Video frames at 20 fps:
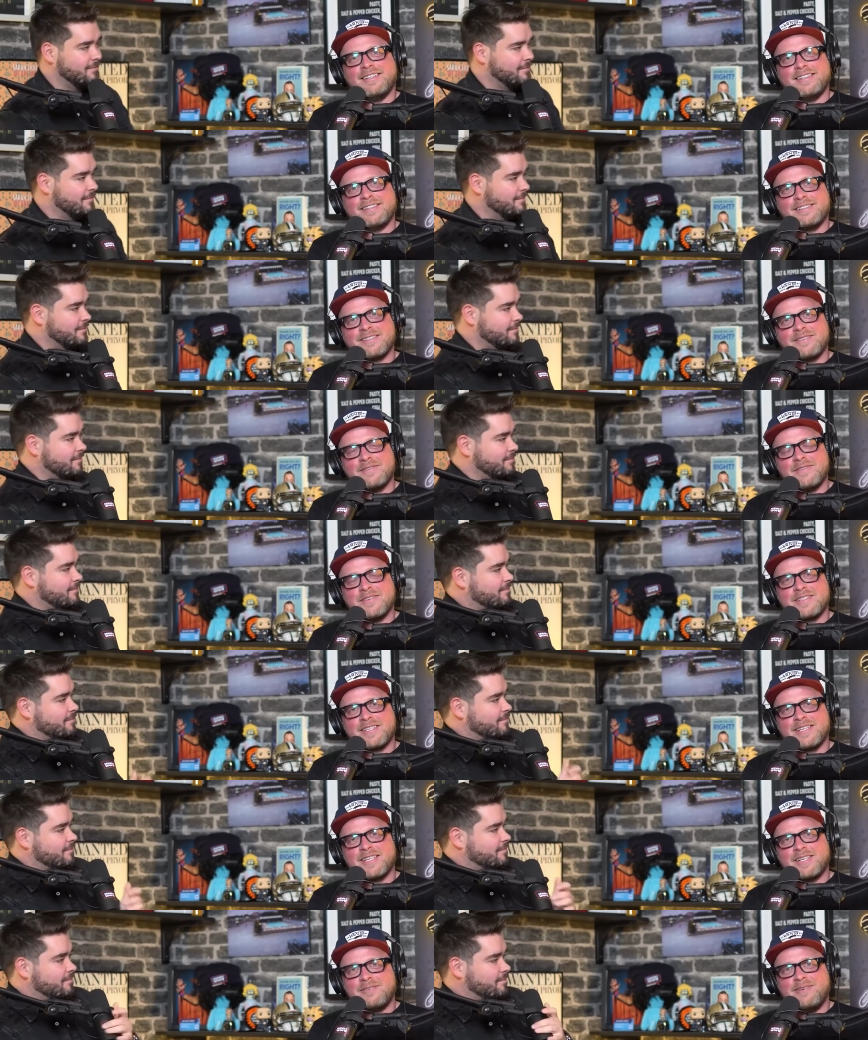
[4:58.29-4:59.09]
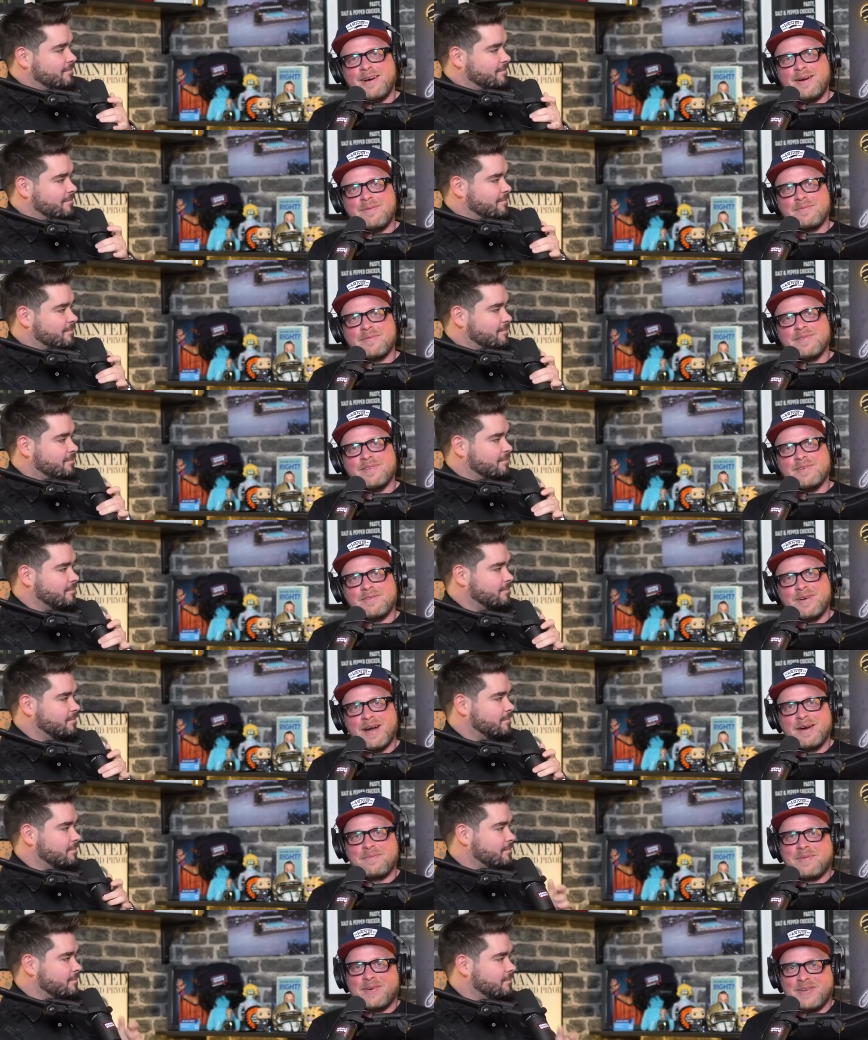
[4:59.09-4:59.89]
Speaker 1: Someone's got to
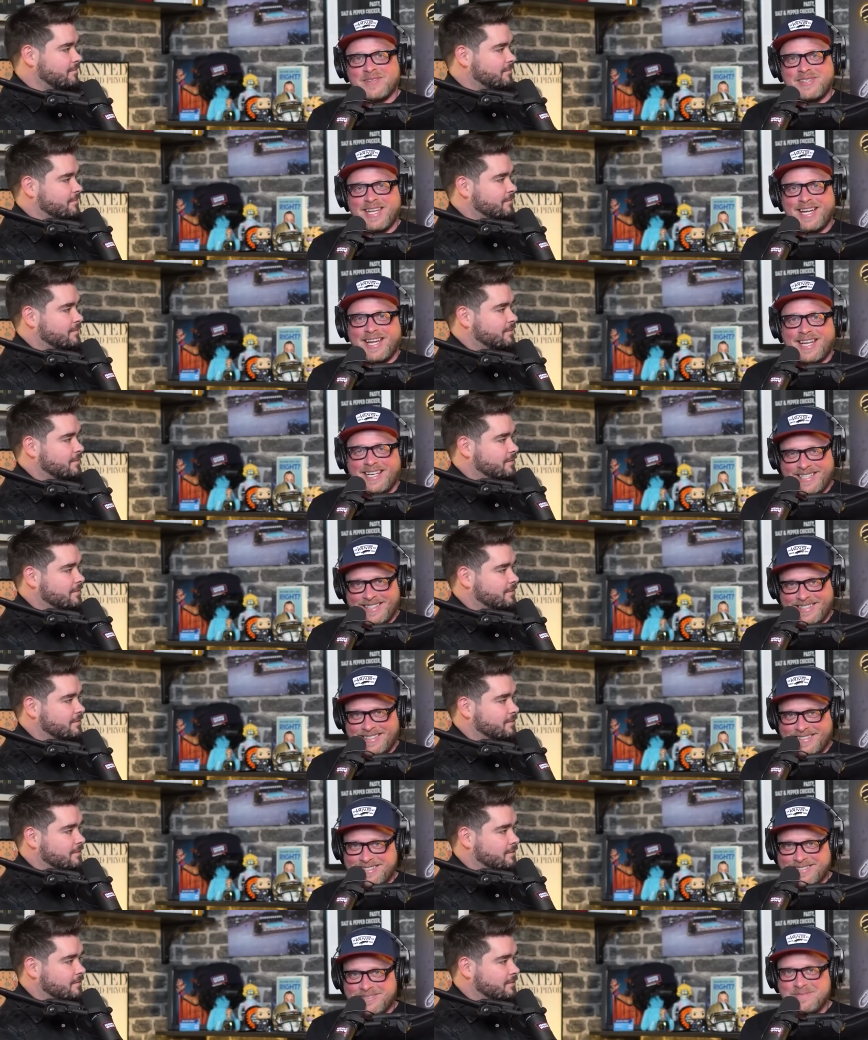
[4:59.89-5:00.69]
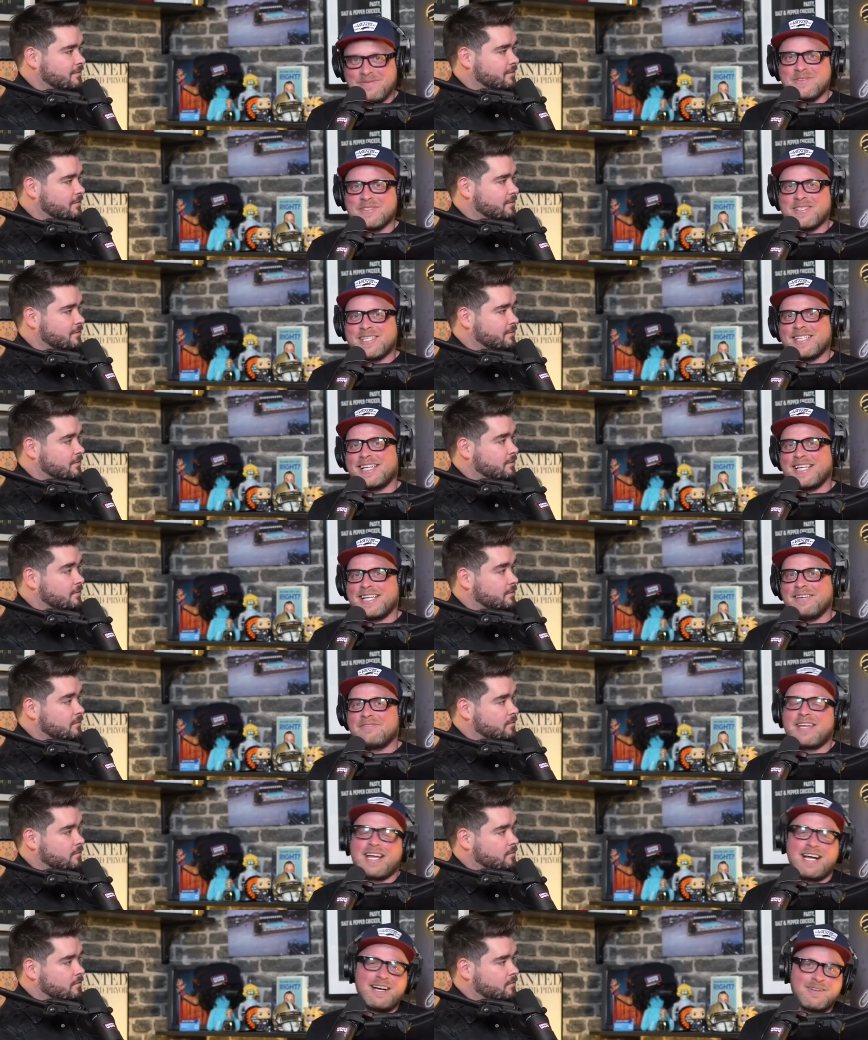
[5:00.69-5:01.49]
represent. Someone's going to
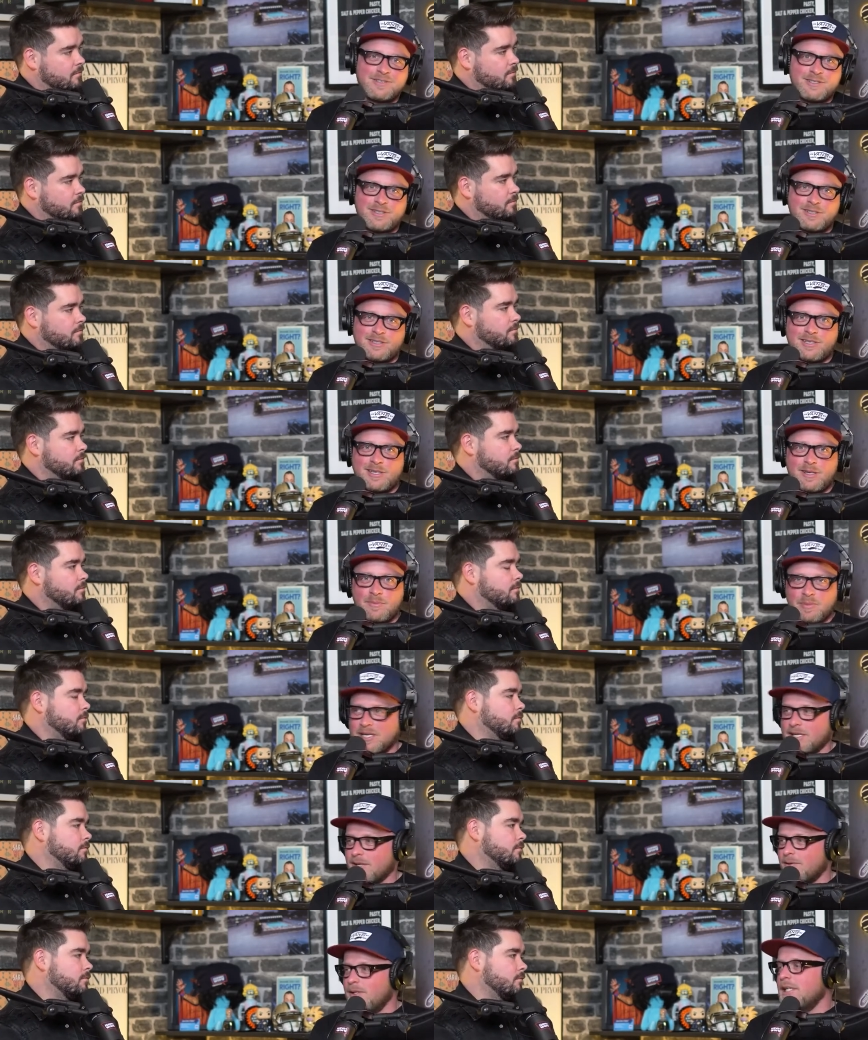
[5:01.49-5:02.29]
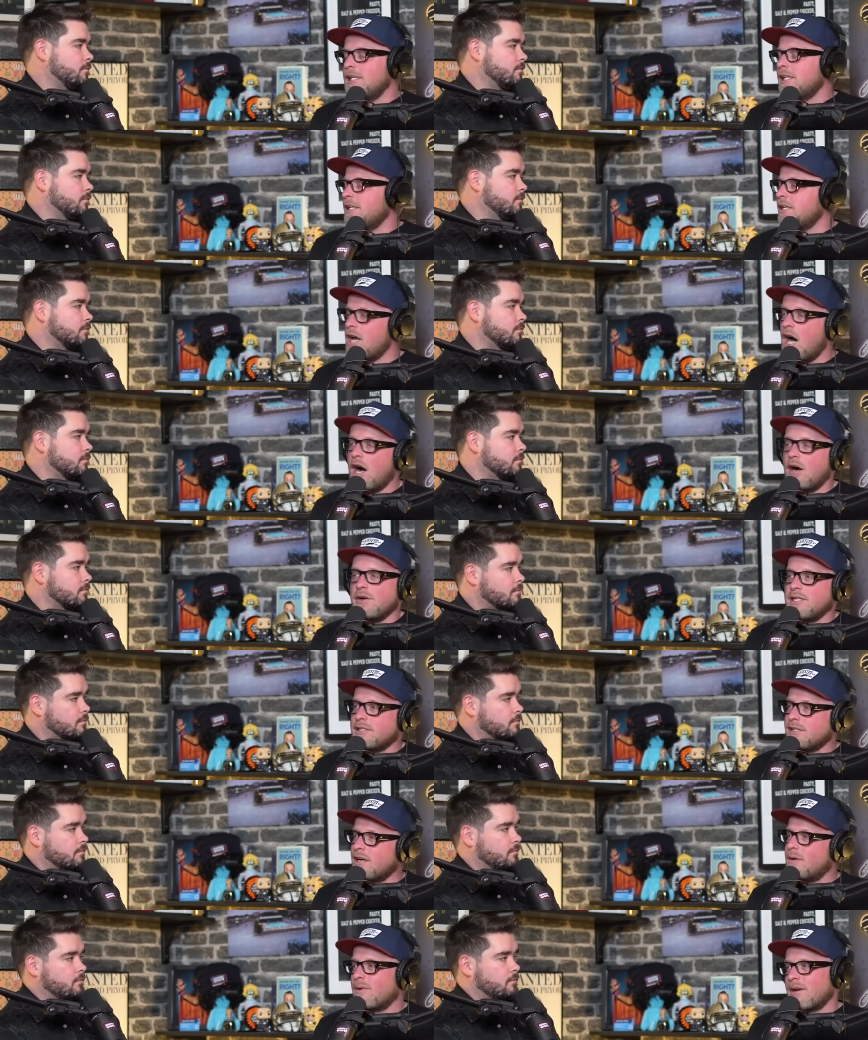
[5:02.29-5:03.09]
give counsel to the pedo. No,
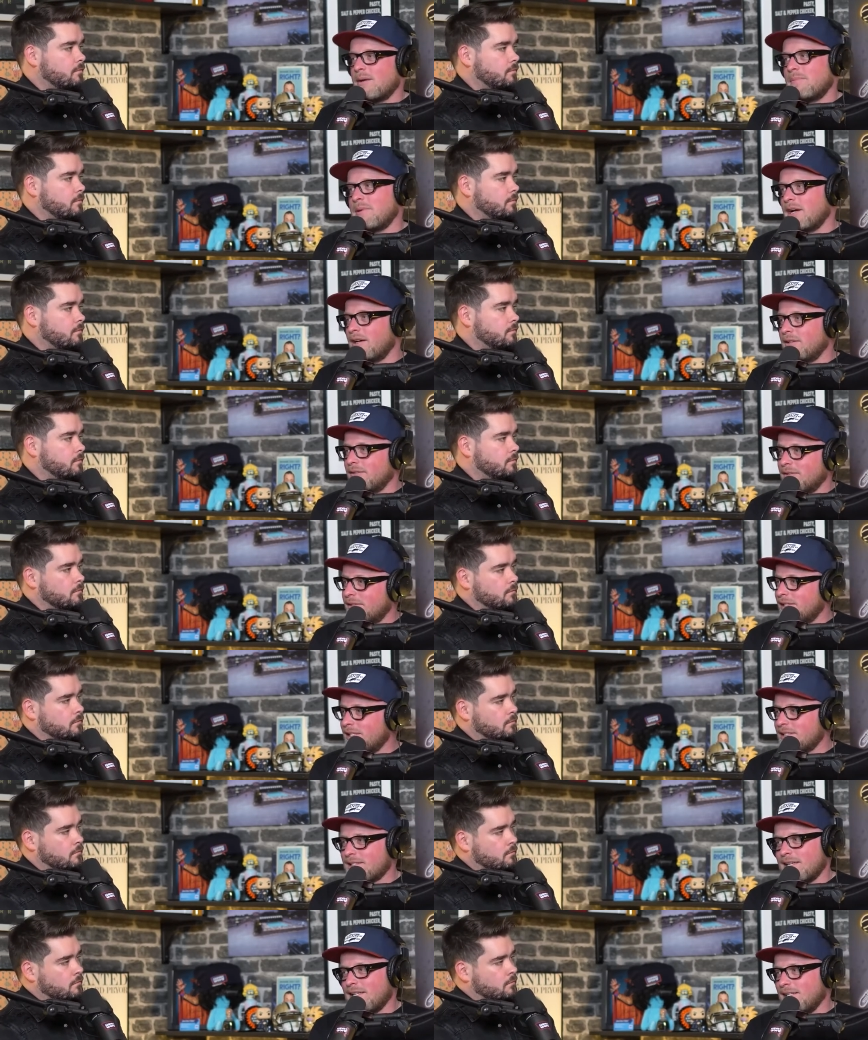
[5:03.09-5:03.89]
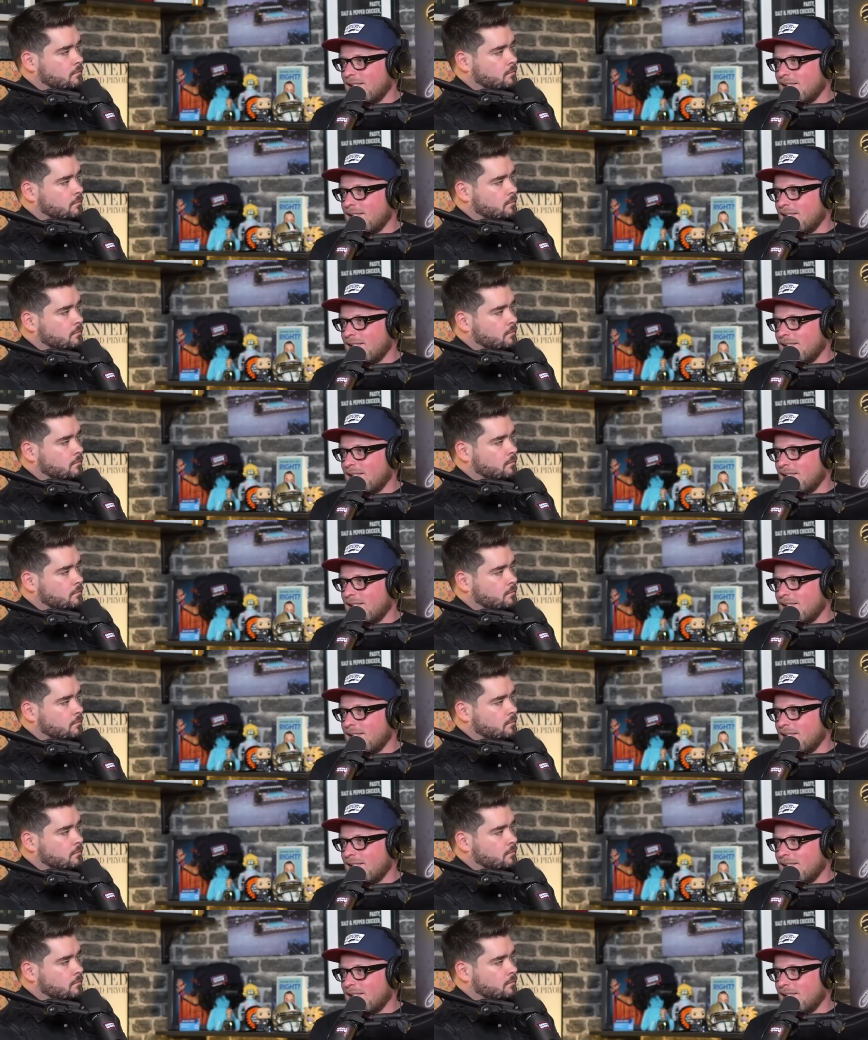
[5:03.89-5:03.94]
you don't want to be on this.